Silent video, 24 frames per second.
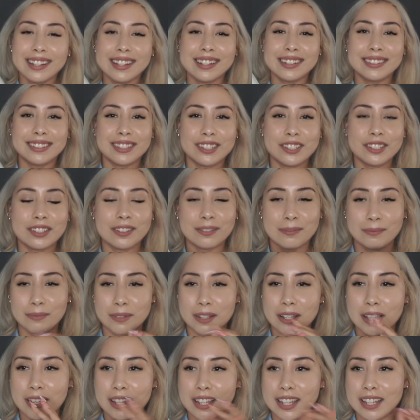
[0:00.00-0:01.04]
It's such an
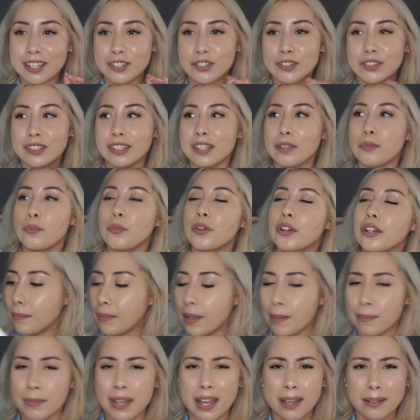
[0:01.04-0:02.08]
interesting word.
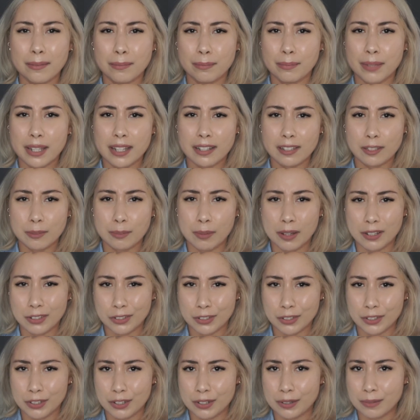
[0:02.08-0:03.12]
I'm not being
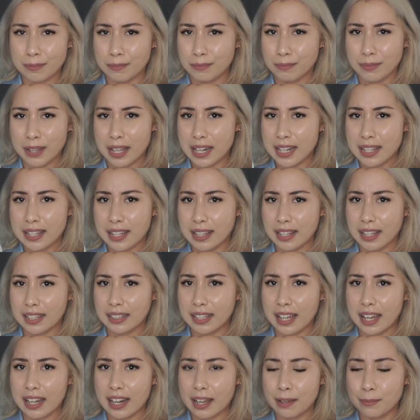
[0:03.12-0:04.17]
sponsored or anything like that.